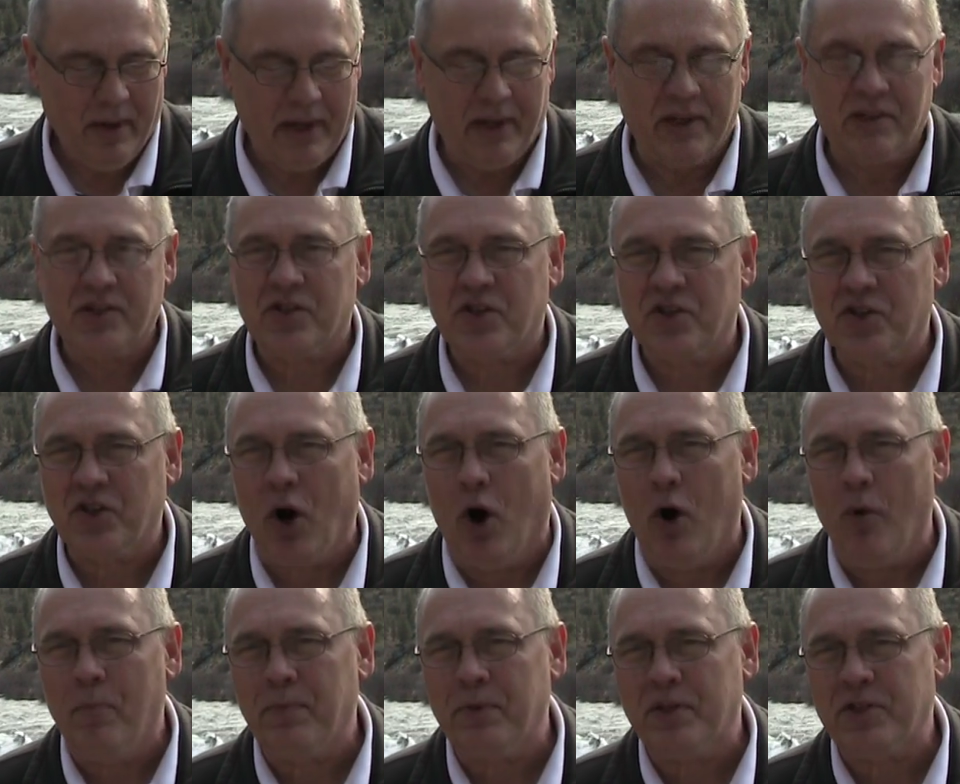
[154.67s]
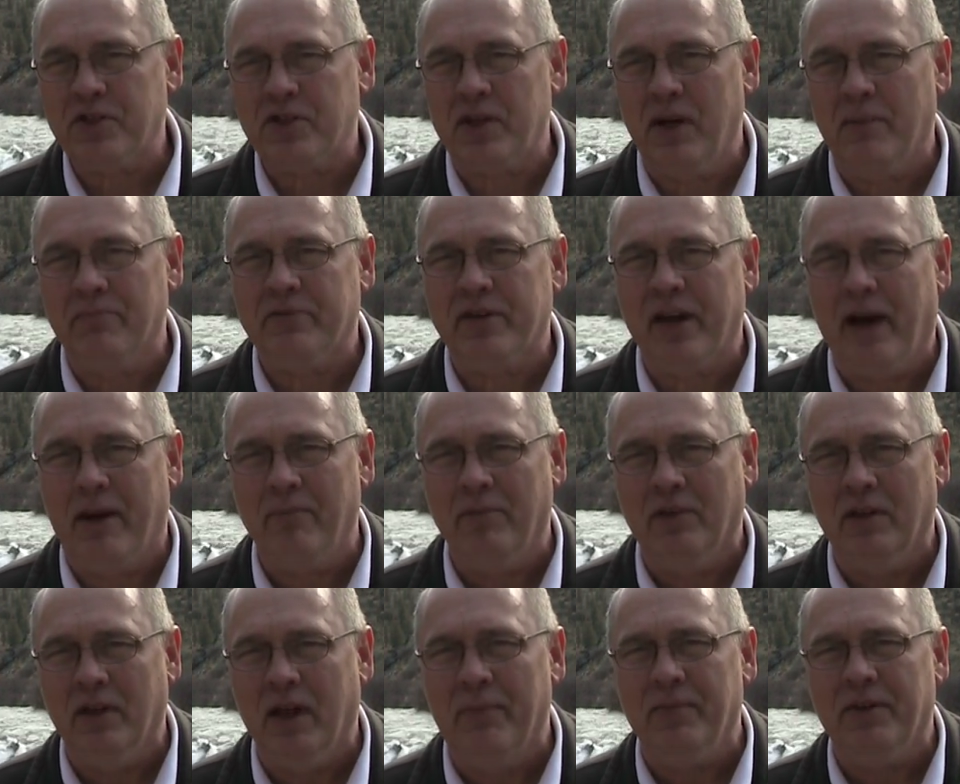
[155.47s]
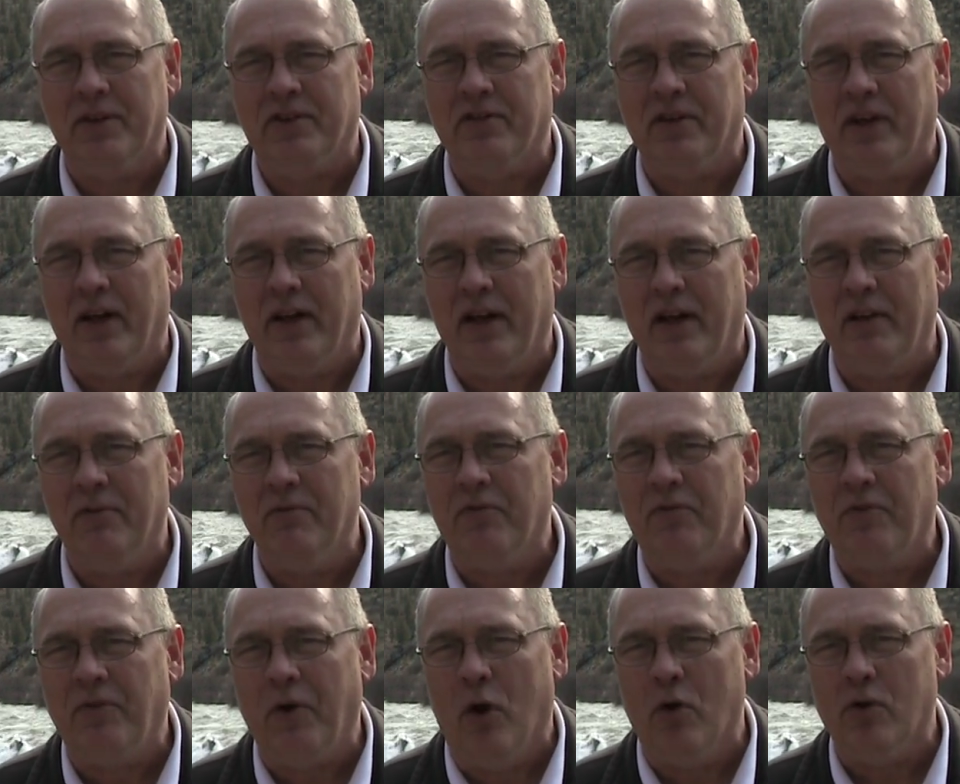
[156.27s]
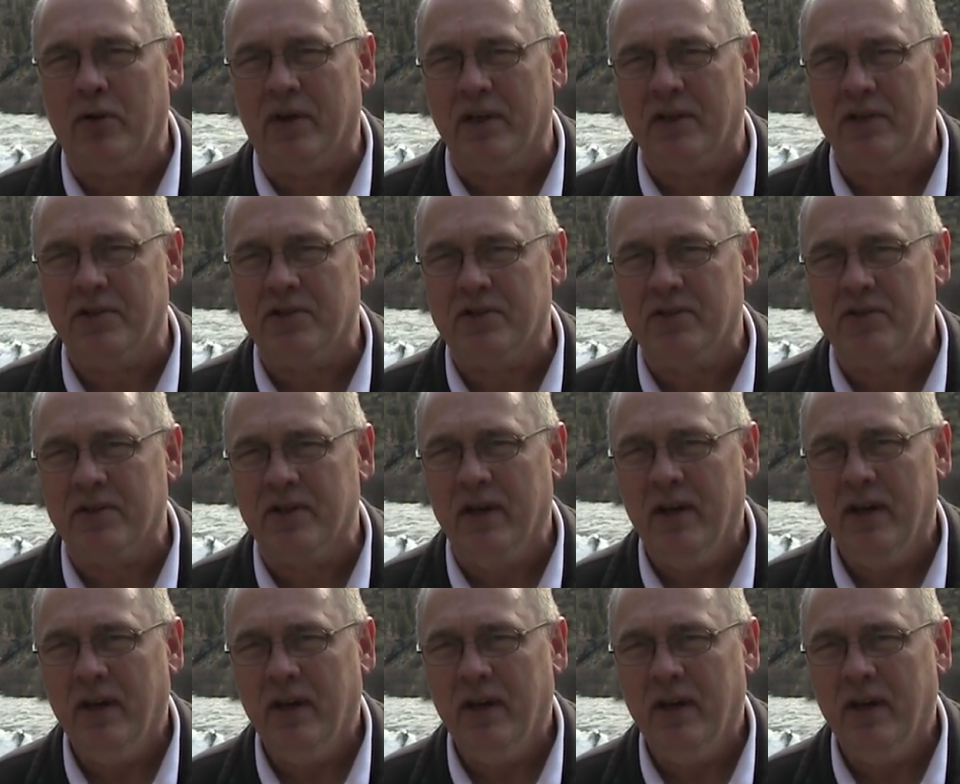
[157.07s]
His scope is sometimes limited and focused.